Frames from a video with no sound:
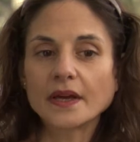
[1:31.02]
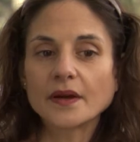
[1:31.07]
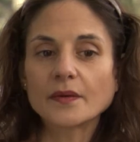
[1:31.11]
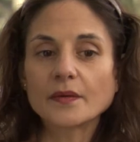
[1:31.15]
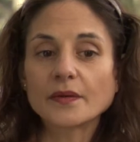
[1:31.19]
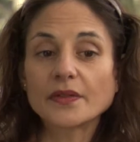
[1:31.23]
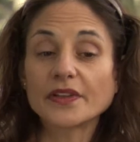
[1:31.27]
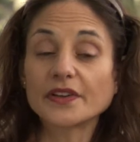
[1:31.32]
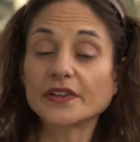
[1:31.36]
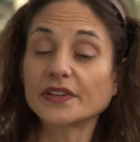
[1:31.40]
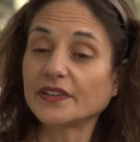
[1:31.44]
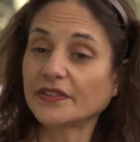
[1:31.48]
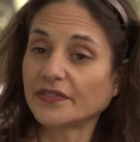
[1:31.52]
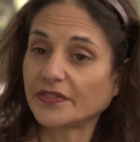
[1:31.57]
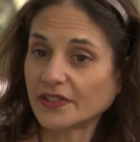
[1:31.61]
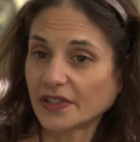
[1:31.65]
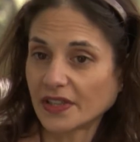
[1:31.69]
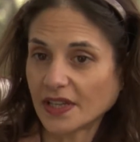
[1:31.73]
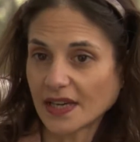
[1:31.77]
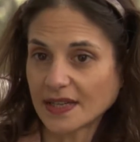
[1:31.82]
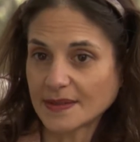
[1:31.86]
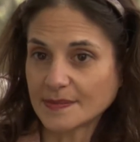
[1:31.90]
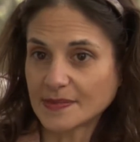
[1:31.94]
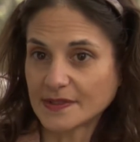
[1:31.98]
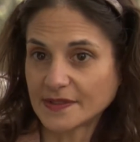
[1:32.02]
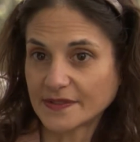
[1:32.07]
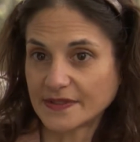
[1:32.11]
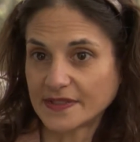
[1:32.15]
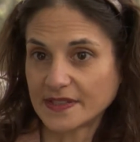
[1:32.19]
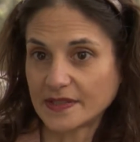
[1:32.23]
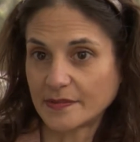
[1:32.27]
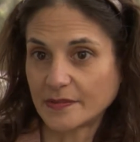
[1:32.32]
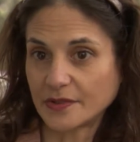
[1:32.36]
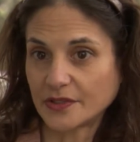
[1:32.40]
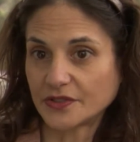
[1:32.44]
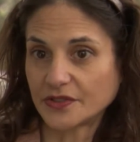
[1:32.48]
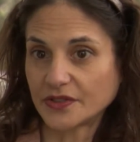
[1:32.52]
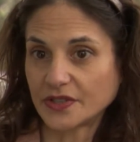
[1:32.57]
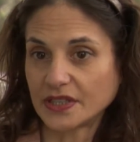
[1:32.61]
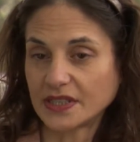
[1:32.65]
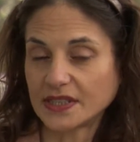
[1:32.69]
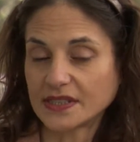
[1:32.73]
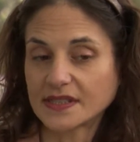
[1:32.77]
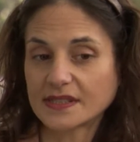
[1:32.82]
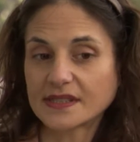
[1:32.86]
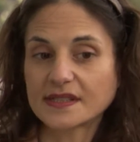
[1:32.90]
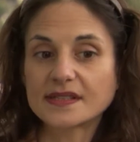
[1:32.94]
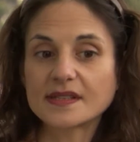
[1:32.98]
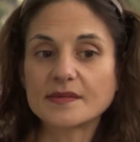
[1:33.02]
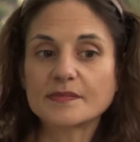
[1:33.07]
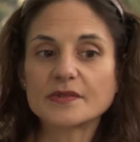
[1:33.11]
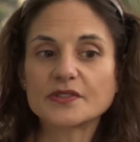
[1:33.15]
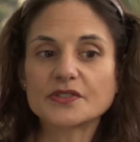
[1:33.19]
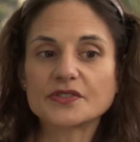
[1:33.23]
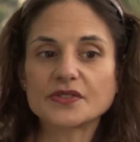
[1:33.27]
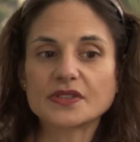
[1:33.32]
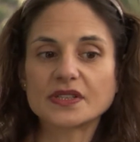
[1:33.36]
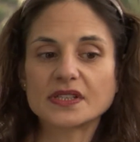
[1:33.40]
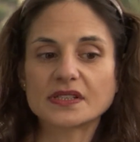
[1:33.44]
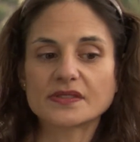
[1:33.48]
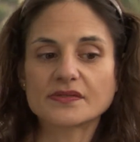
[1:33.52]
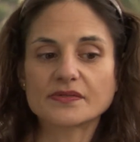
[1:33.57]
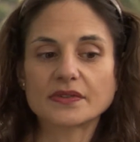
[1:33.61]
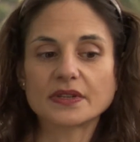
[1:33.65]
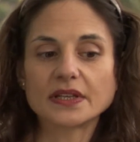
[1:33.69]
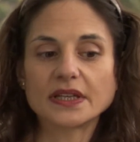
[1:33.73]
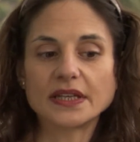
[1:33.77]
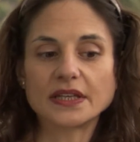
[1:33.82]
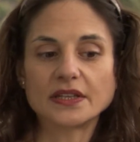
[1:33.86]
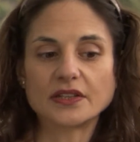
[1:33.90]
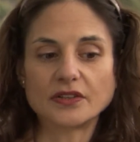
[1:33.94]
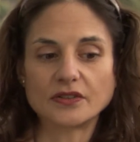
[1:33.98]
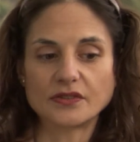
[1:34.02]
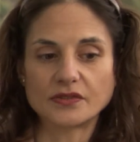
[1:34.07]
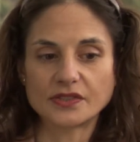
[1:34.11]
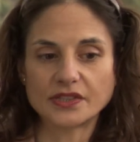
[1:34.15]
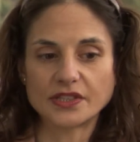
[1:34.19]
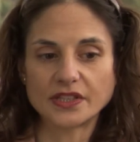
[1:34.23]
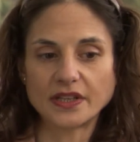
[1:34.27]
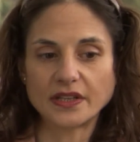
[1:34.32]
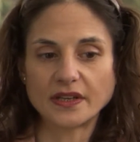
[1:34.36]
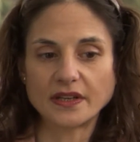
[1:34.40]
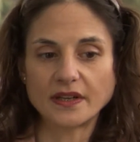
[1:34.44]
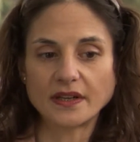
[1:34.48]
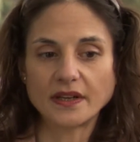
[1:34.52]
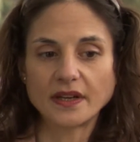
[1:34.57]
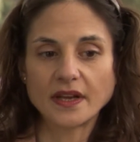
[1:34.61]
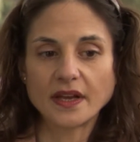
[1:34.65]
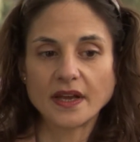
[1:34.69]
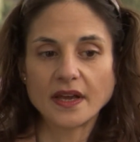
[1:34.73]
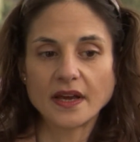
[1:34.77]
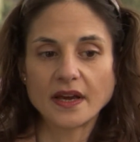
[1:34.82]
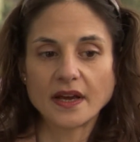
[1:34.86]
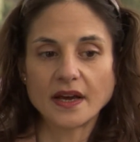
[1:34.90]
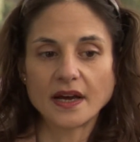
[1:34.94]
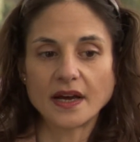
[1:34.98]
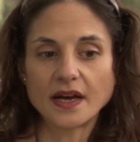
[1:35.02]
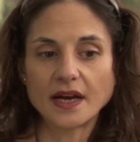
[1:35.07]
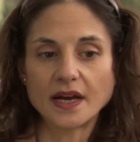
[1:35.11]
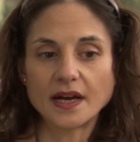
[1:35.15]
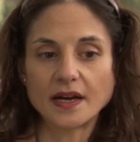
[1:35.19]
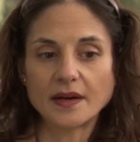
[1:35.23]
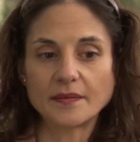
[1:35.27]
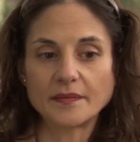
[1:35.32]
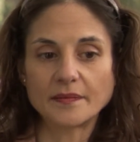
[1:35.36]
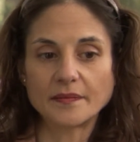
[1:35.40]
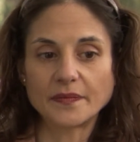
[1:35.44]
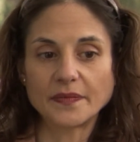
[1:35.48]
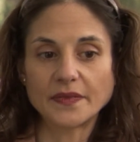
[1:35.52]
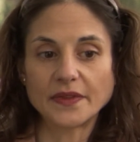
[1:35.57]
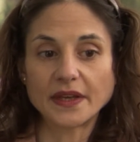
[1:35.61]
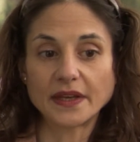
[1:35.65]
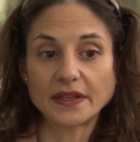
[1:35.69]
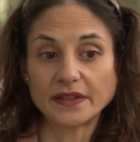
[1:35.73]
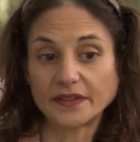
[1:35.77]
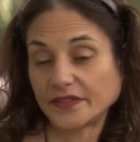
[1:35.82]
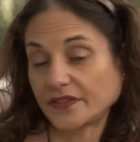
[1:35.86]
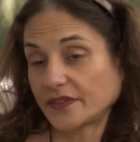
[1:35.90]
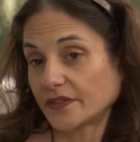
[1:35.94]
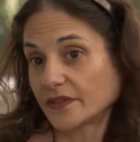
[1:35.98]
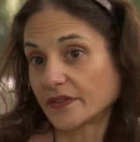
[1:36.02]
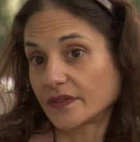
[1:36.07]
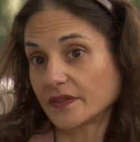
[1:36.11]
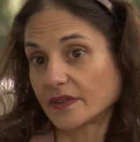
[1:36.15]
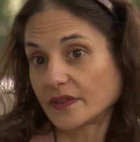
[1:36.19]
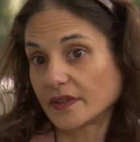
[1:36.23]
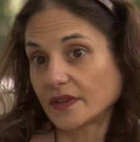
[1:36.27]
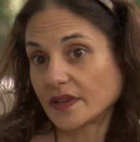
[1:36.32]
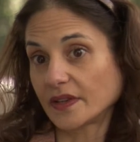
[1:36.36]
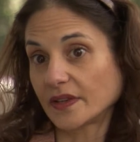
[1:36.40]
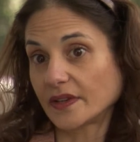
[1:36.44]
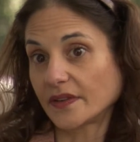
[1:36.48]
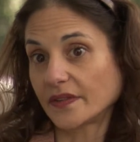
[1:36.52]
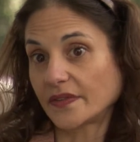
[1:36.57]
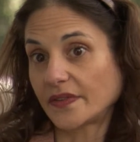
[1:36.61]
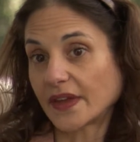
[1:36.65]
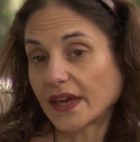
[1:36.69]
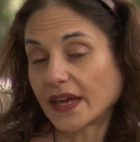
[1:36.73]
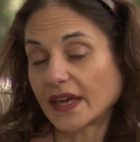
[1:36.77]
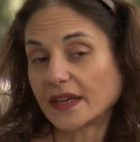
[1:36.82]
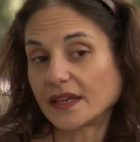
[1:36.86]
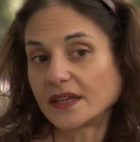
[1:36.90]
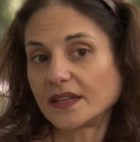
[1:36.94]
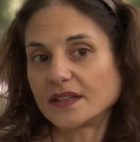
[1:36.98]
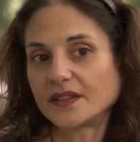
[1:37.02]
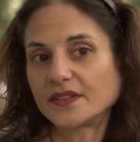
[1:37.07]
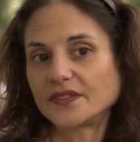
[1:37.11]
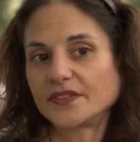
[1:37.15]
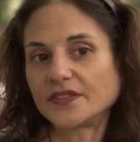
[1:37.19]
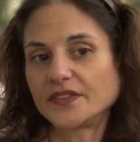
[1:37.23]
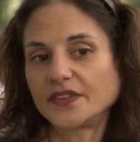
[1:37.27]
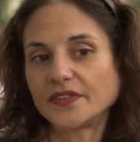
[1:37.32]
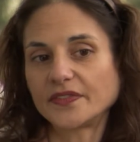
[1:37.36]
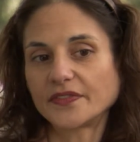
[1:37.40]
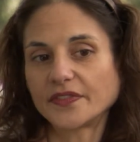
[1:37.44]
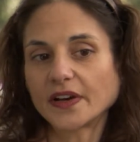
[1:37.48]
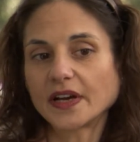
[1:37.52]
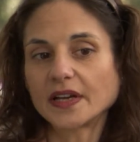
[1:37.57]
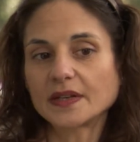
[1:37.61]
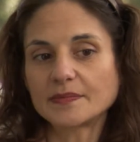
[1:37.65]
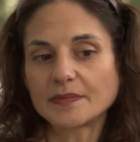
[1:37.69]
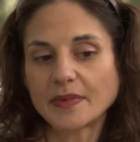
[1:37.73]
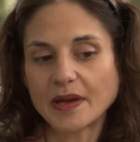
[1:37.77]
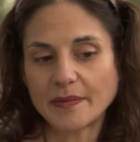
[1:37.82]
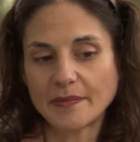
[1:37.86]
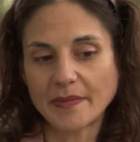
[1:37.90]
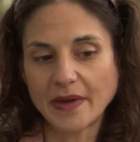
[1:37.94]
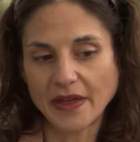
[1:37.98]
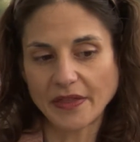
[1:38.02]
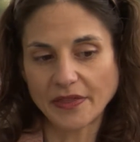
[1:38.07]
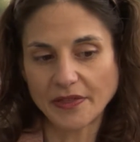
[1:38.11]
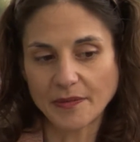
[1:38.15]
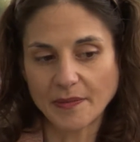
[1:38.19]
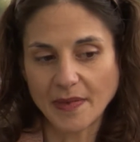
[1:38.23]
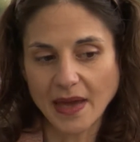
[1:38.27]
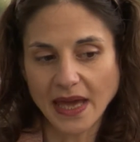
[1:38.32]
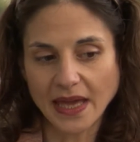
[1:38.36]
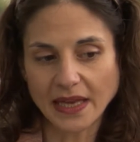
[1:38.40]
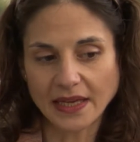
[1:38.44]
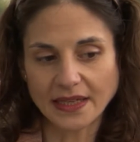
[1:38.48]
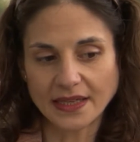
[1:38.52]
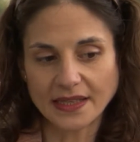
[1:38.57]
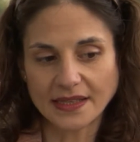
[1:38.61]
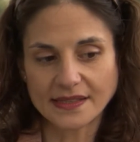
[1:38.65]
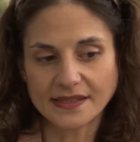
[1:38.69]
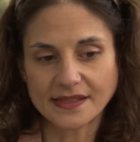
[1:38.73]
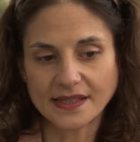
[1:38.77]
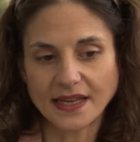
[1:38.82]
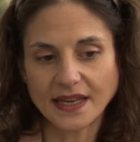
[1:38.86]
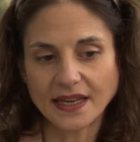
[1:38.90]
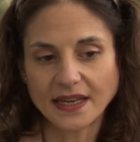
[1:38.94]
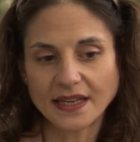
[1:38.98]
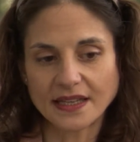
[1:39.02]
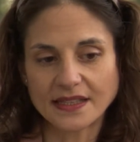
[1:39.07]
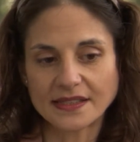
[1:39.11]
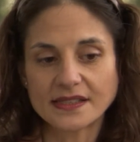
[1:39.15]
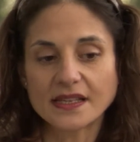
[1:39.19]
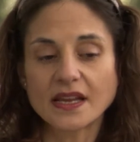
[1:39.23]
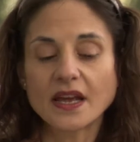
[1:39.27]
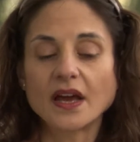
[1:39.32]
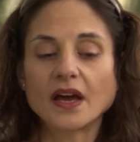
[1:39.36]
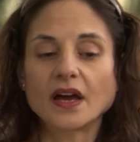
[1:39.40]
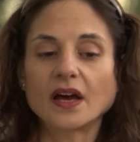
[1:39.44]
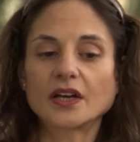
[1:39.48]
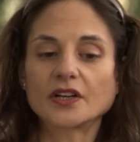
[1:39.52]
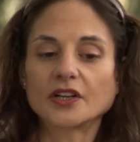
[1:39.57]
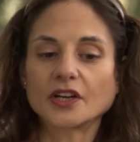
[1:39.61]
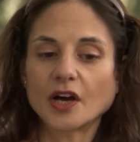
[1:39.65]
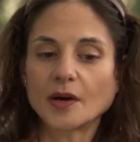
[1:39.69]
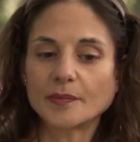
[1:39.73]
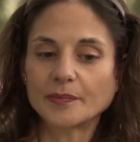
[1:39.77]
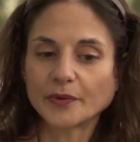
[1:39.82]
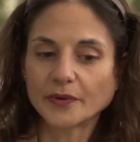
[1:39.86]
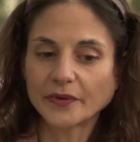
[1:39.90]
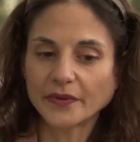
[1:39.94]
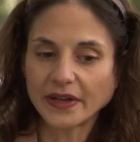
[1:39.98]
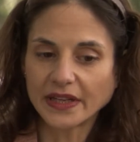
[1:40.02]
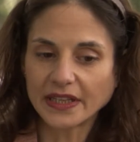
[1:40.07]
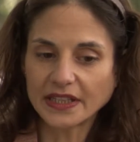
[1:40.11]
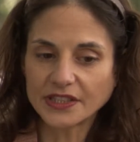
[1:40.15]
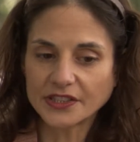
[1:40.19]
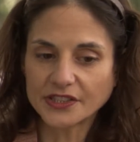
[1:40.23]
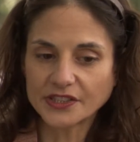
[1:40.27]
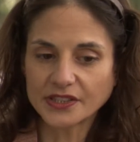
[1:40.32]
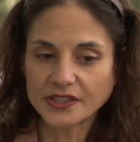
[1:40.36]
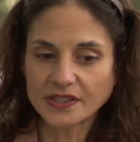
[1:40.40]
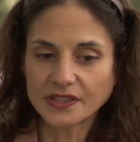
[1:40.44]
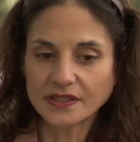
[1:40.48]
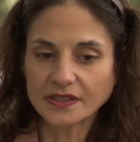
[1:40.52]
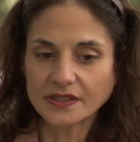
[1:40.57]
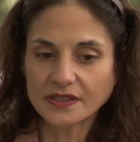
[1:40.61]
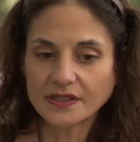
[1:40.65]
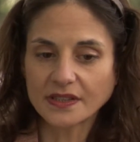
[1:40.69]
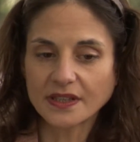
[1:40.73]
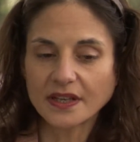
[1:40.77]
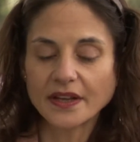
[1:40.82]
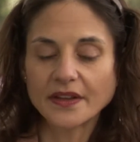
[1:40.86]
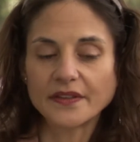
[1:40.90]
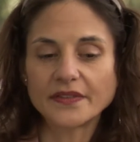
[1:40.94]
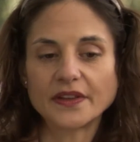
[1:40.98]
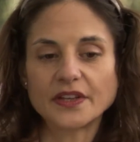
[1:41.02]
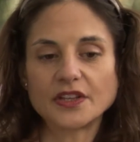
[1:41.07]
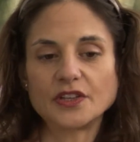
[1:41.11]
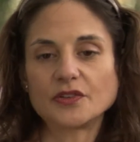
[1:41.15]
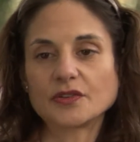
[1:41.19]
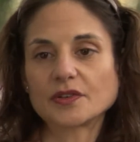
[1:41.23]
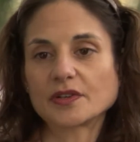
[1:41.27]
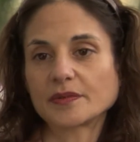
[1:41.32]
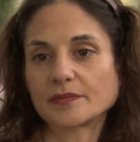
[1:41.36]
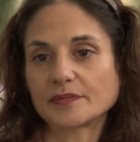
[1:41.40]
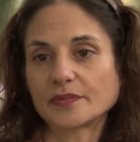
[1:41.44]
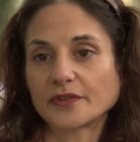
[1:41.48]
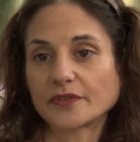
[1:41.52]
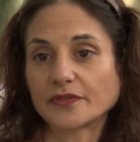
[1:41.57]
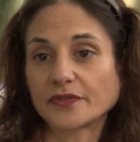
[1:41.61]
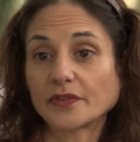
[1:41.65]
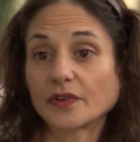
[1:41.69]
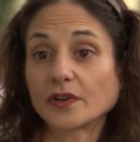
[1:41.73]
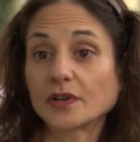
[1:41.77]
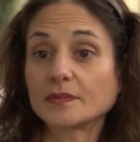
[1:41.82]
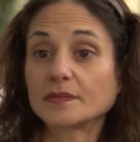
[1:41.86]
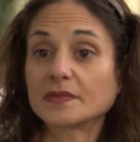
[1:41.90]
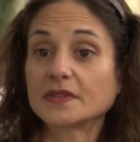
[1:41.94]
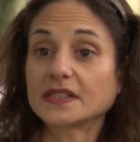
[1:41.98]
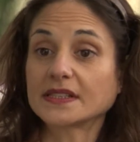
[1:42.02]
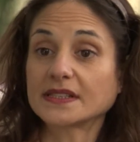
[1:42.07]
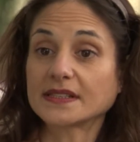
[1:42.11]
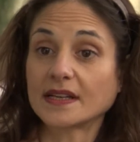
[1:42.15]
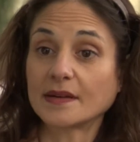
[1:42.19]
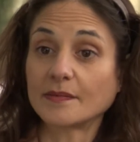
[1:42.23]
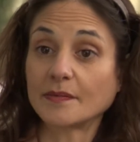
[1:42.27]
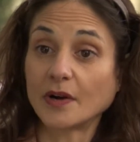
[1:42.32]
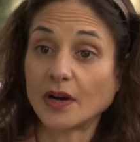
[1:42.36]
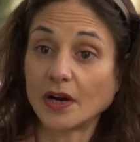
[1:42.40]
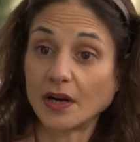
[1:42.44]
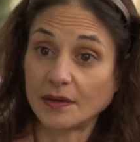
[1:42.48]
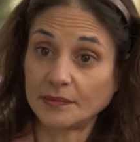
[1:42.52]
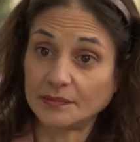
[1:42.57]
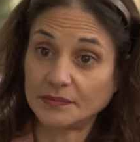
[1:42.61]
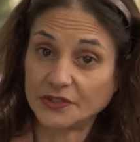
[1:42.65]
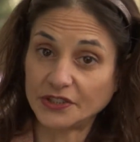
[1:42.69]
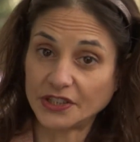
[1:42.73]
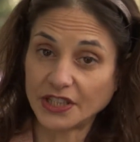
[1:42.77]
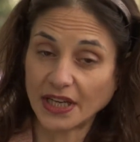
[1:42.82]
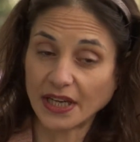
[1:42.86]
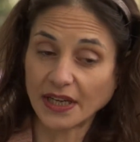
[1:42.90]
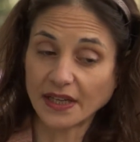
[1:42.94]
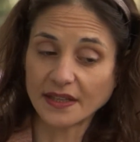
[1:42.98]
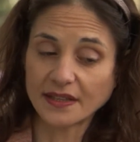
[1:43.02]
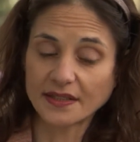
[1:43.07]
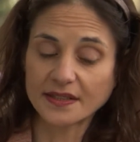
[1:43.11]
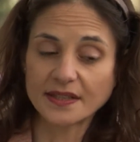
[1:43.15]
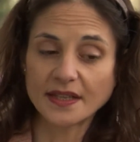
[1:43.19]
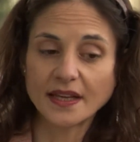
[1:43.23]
Well, there are different types of symmetries. Symmetry is really a notion um, that's, that is defined by mathematics as an operation that you can perform to some object.